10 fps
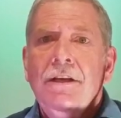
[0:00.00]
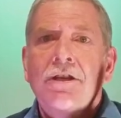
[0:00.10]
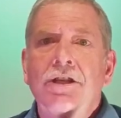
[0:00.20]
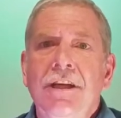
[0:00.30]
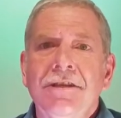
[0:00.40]

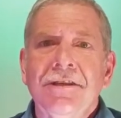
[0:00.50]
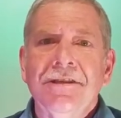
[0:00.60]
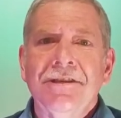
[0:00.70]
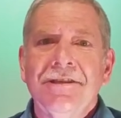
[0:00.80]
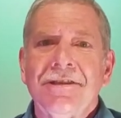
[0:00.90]

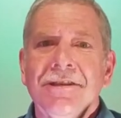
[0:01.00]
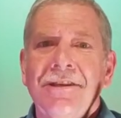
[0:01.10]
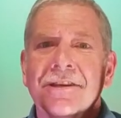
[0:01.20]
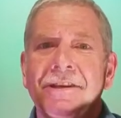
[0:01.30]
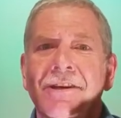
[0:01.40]
Jesus
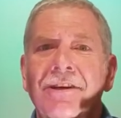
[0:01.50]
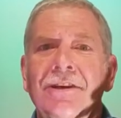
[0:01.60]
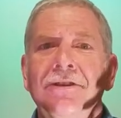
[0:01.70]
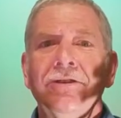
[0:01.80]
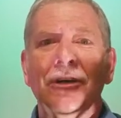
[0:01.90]

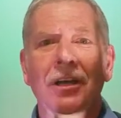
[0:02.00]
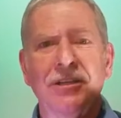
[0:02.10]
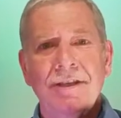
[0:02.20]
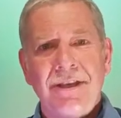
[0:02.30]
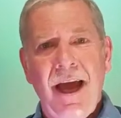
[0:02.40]
took a
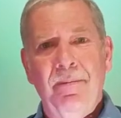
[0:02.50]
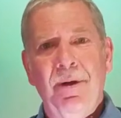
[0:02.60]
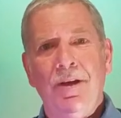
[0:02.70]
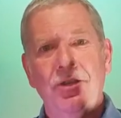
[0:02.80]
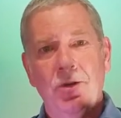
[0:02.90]
step
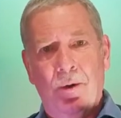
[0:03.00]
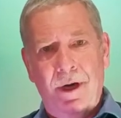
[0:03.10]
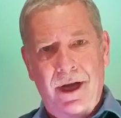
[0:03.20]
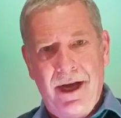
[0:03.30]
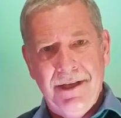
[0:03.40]
toward
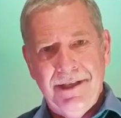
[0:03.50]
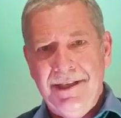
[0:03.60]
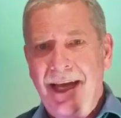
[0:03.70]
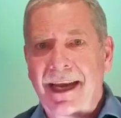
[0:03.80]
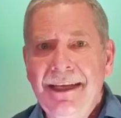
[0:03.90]
us
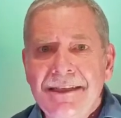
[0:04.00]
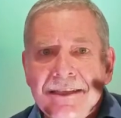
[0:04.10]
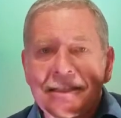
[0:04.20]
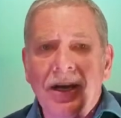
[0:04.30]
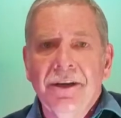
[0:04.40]
and he
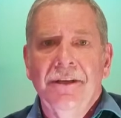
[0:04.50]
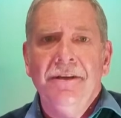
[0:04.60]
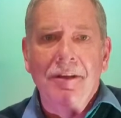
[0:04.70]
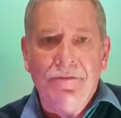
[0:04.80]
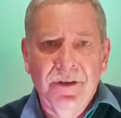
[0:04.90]
started
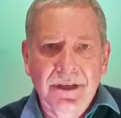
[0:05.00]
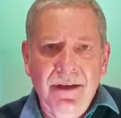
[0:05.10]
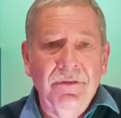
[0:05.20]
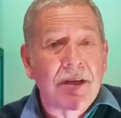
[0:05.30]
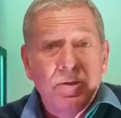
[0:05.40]
the
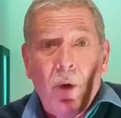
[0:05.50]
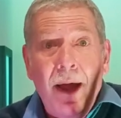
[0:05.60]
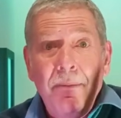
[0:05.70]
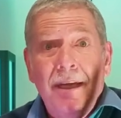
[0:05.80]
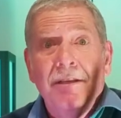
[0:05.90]
forgiveness. Why?
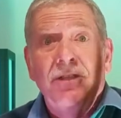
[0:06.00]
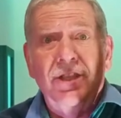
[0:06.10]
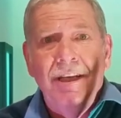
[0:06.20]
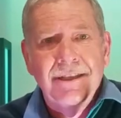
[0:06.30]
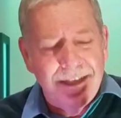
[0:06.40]
Because
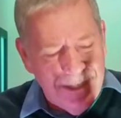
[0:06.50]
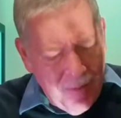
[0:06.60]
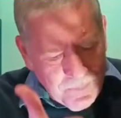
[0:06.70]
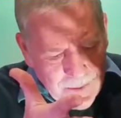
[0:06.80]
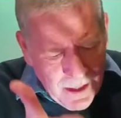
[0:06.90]
Jesus
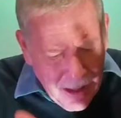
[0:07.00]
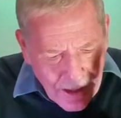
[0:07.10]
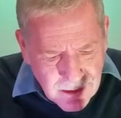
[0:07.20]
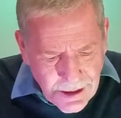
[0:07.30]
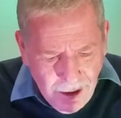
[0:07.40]

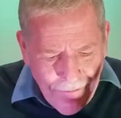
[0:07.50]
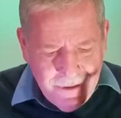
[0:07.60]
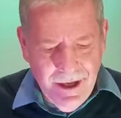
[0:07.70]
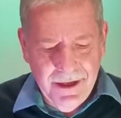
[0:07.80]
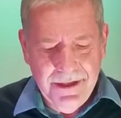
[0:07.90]
loved
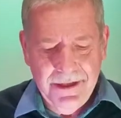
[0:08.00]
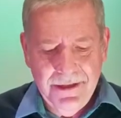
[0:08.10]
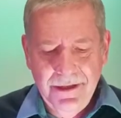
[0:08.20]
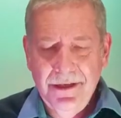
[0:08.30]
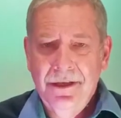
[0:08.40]
us
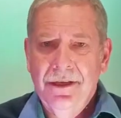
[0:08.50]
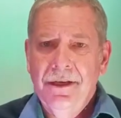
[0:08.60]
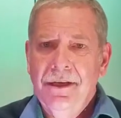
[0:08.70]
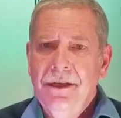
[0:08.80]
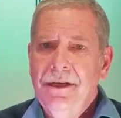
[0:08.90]

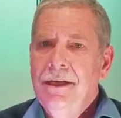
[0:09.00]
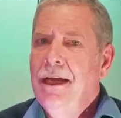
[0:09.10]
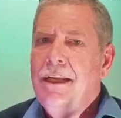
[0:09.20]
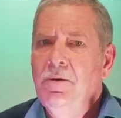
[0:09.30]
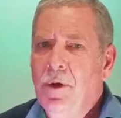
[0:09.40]
and
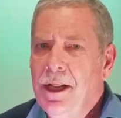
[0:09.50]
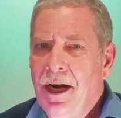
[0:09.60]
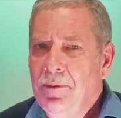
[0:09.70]
he wanted our